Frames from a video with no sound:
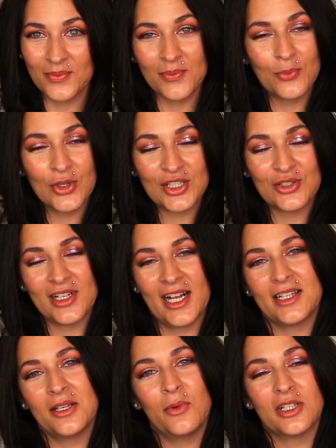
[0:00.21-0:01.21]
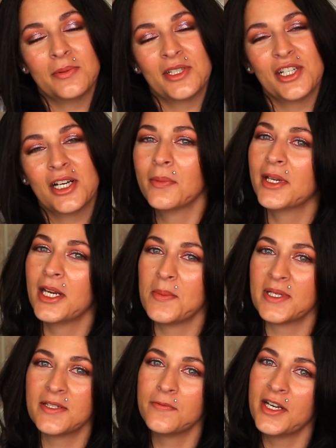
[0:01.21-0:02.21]
Buona giornata and welcome to my channel. My name
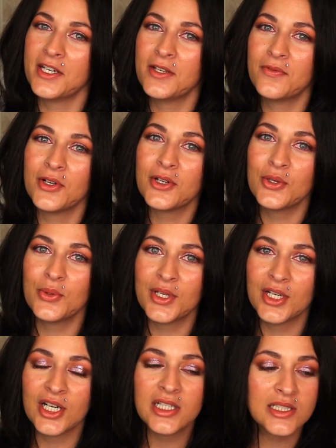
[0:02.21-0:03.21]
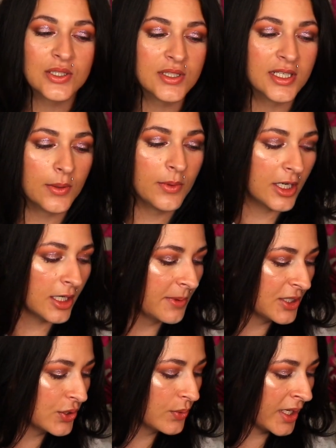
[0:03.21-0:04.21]
is Stefania if you're new here. So today we are going to be
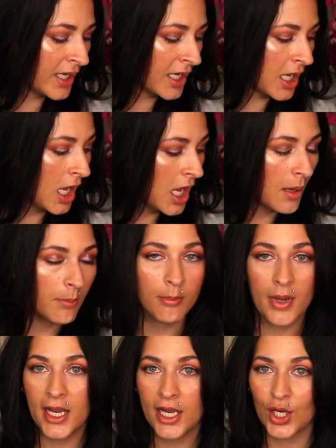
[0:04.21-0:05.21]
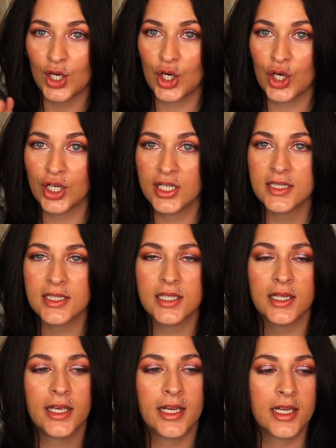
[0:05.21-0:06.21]
doing my current
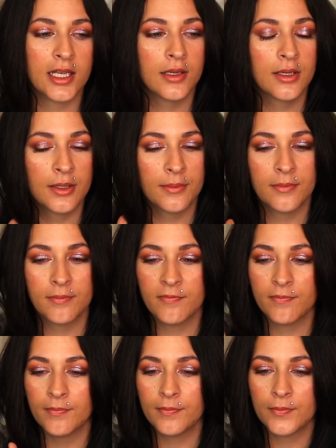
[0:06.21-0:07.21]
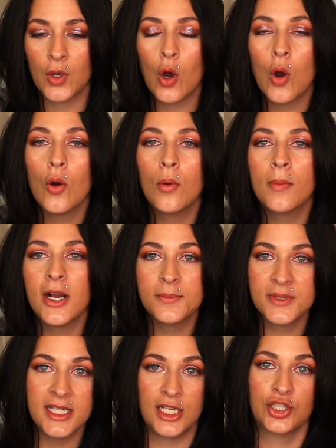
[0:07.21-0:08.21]
home
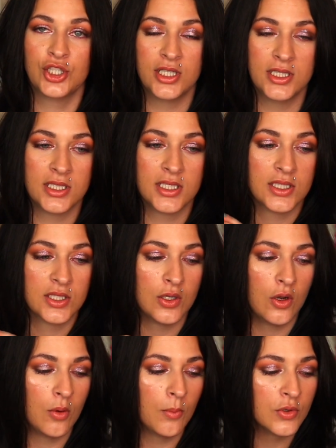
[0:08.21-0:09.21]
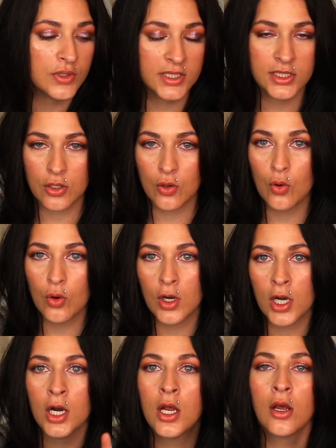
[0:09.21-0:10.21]
obsessions. So mostly
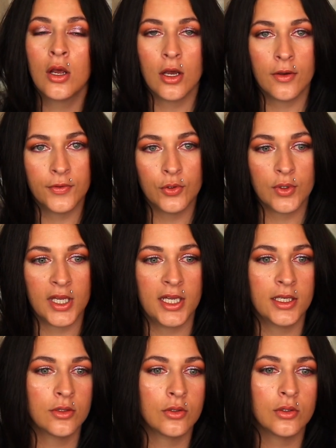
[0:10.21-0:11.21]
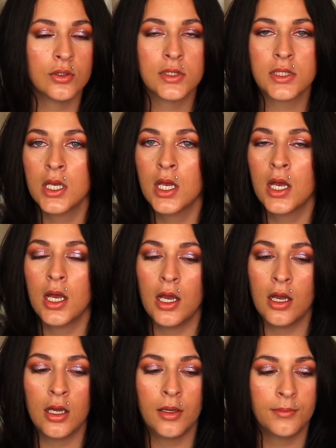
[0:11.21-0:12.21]
decor, a few candles.
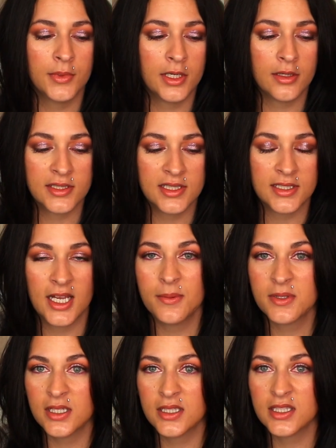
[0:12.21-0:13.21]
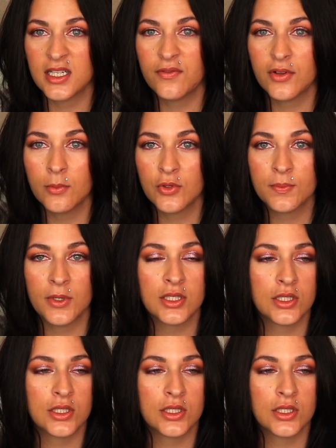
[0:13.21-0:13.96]
None of this is Amazon stuff for the most part.